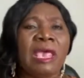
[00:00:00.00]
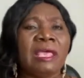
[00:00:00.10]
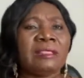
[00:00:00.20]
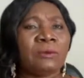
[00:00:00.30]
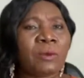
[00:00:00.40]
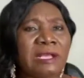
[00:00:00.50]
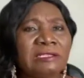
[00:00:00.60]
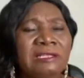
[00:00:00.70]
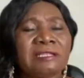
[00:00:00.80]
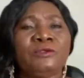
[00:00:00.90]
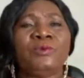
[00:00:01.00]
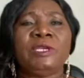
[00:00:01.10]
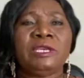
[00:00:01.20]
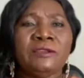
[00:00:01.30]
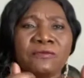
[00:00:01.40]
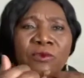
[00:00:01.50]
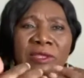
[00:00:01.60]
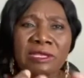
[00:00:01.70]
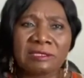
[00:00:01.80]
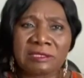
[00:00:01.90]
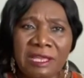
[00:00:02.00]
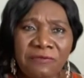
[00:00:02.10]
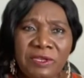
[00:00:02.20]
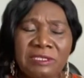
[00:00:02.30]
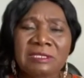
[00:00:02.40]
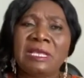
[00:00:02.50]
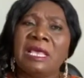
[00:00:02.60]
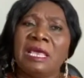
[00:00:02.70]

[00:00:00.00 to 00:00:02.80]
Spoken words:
and the ones that we give you the service,